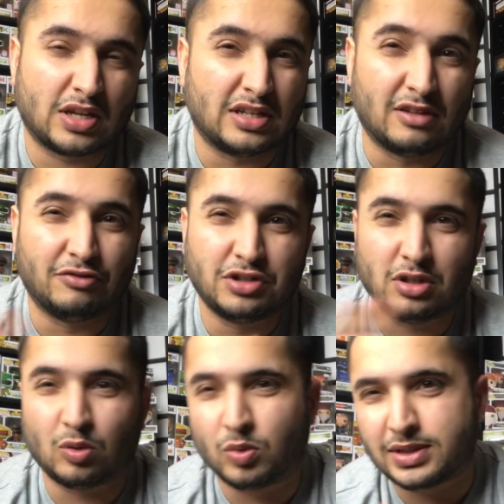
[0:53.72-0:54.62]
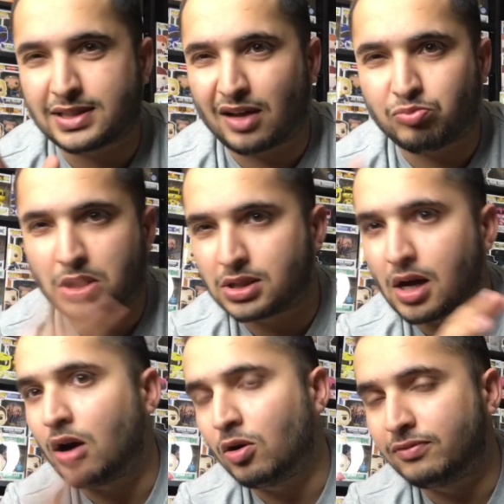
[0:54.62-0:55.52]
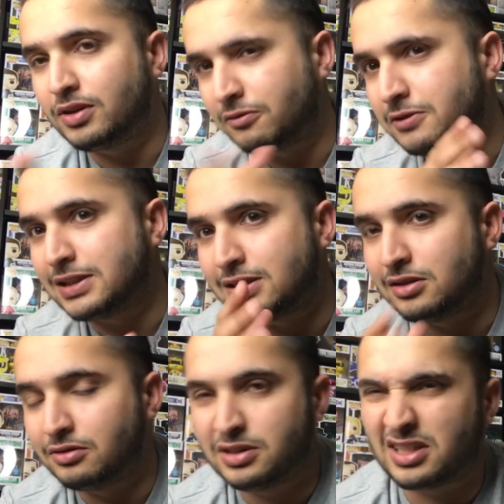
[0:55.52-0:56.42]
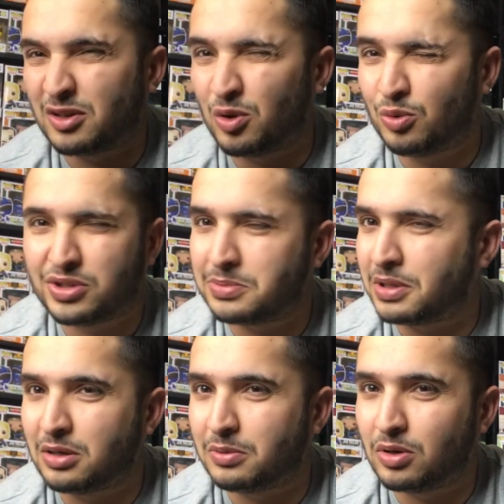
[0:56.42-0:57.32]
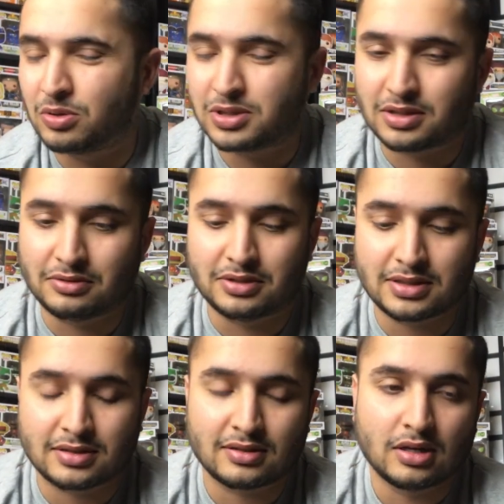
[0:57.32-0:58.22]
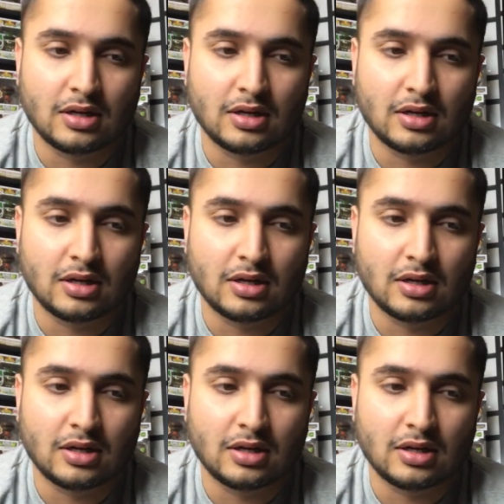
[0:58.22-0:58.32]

individual ones that I've picked out of different series. I don't always pick up a whole series,